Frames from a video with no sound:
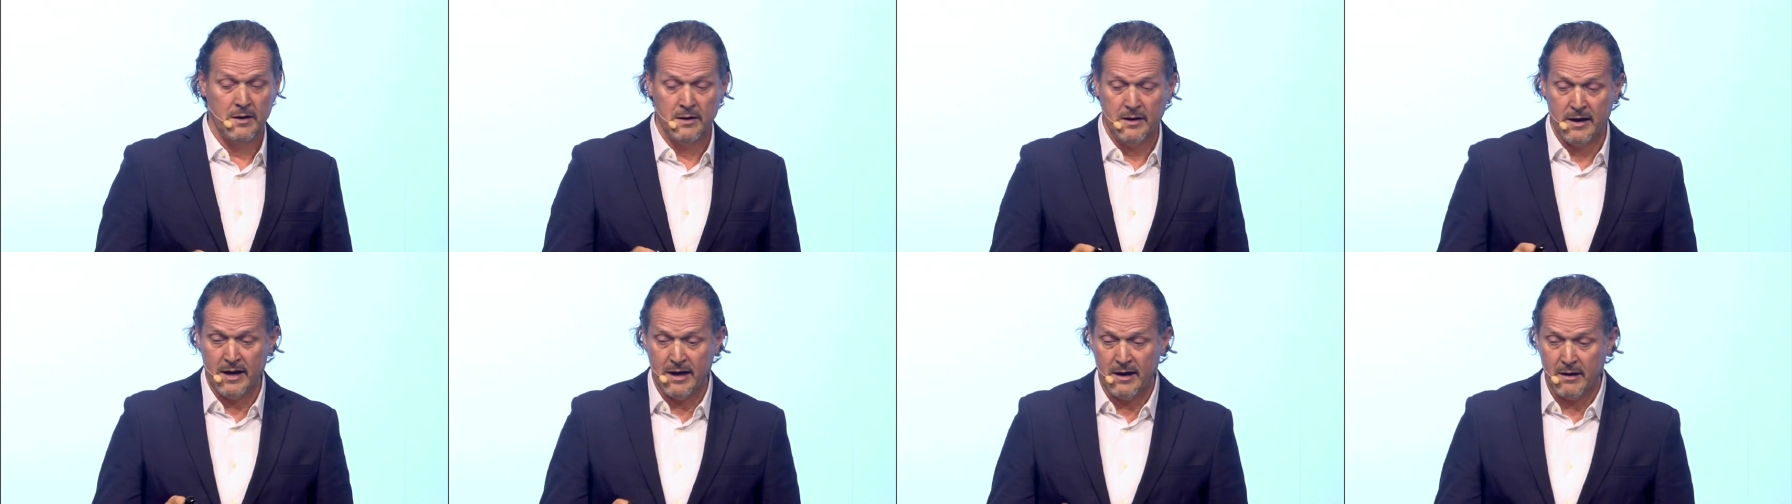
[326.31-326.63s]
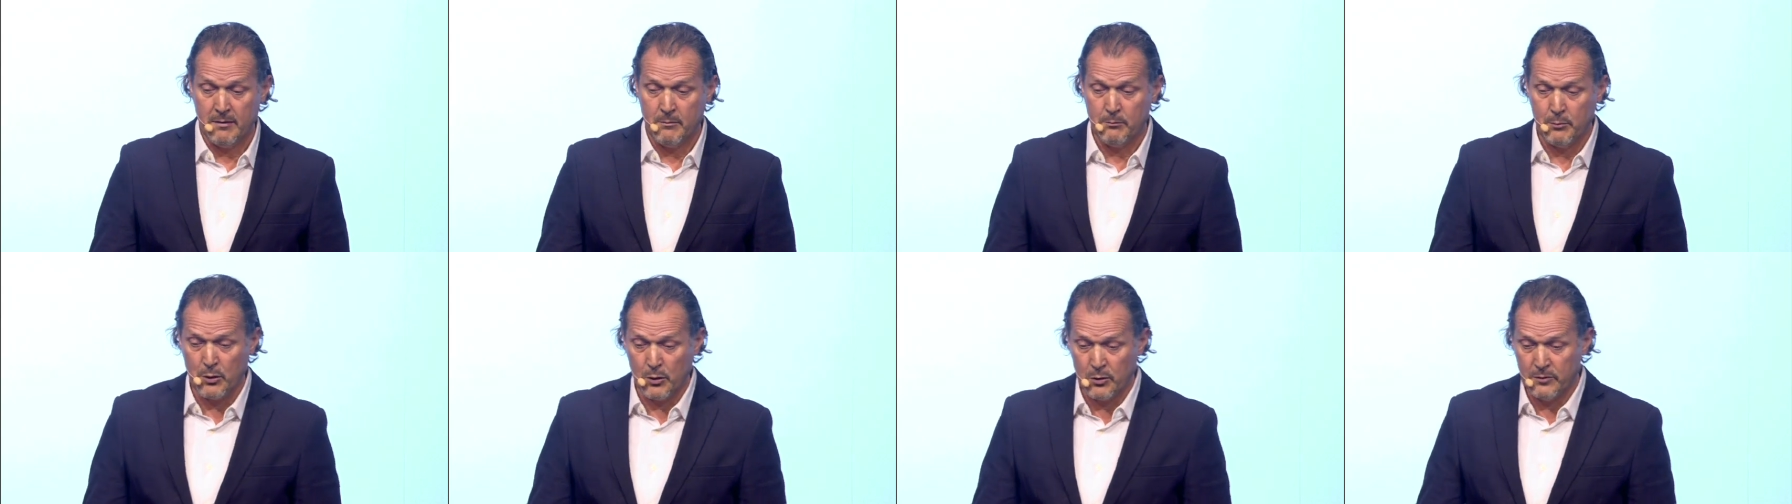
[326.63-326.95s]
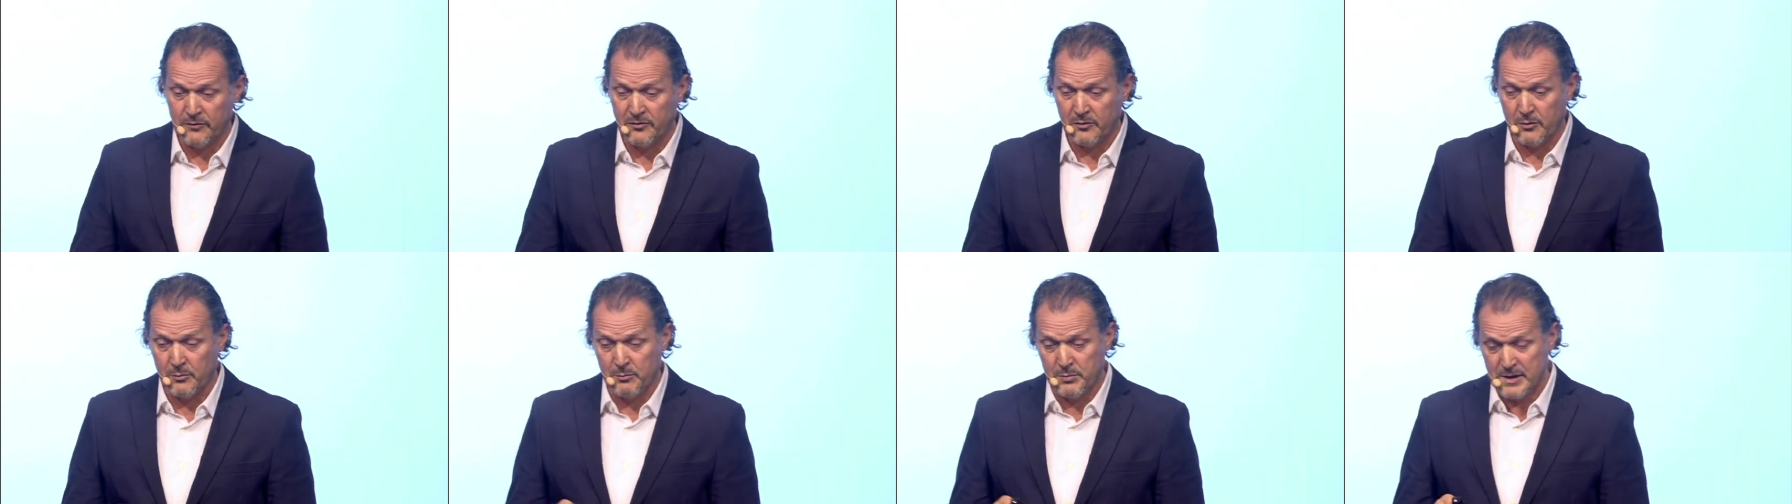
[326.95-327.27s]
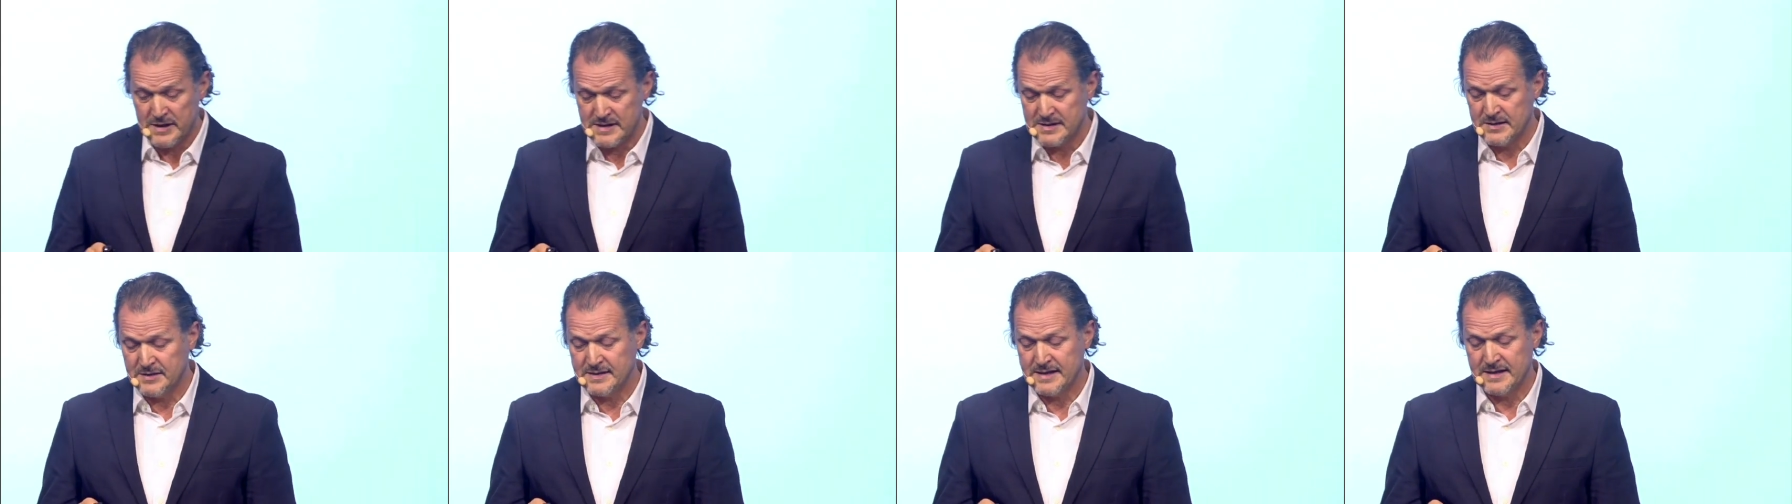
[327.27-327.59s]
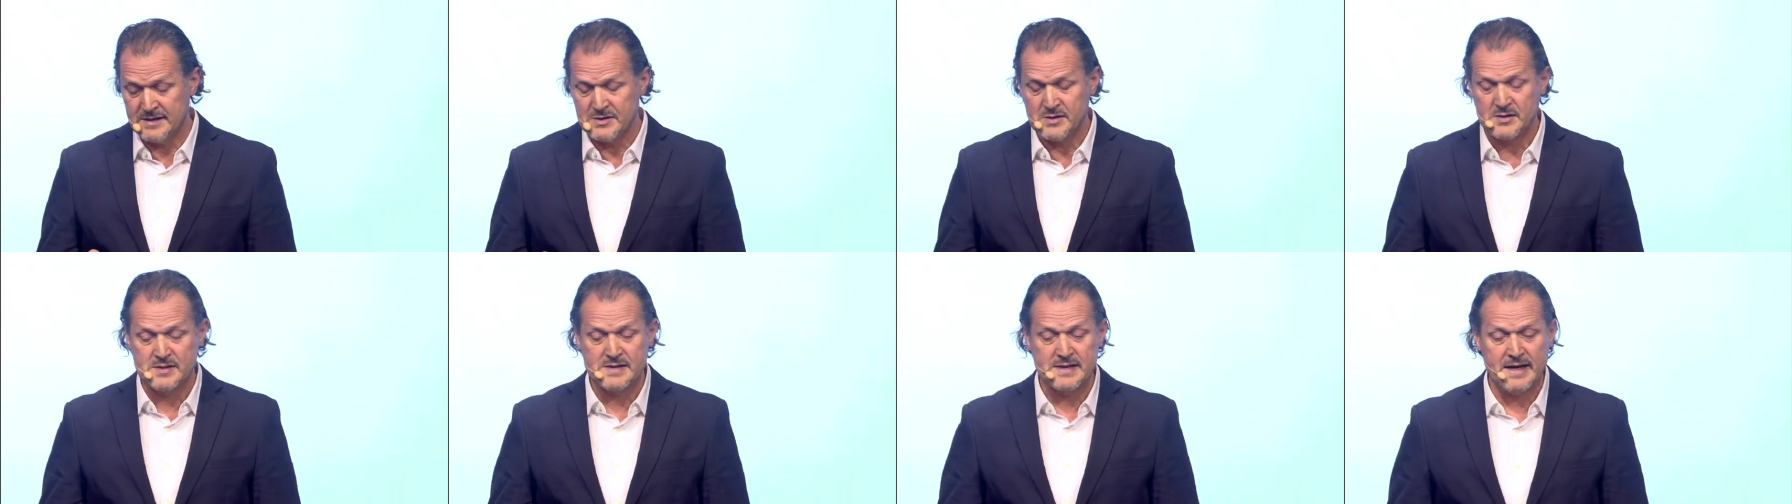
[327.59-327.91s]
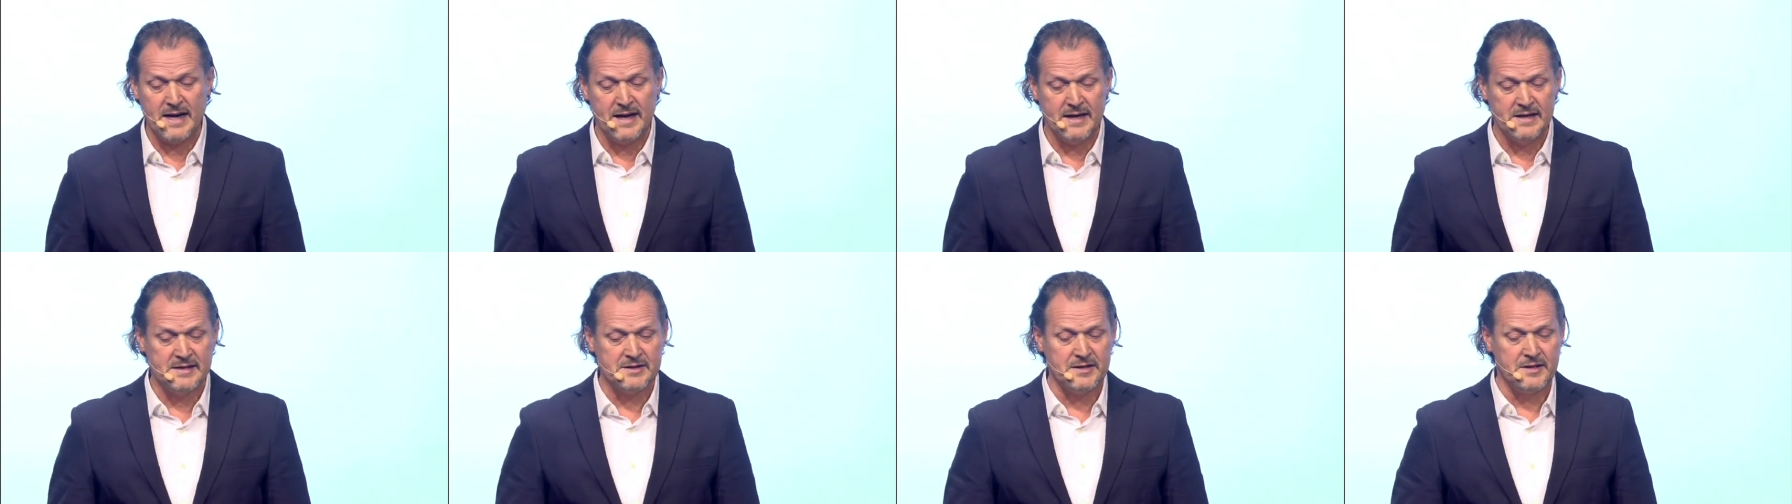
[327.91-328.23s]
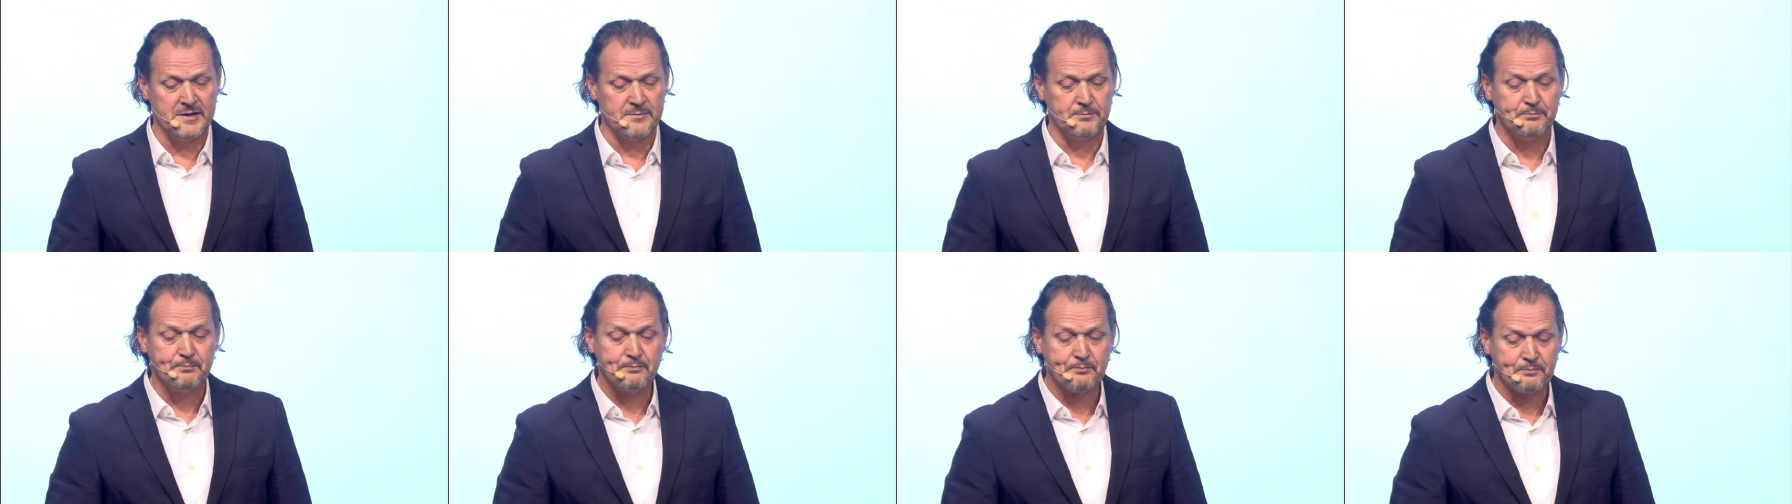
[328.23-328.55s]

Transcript: yeah, both for business and society.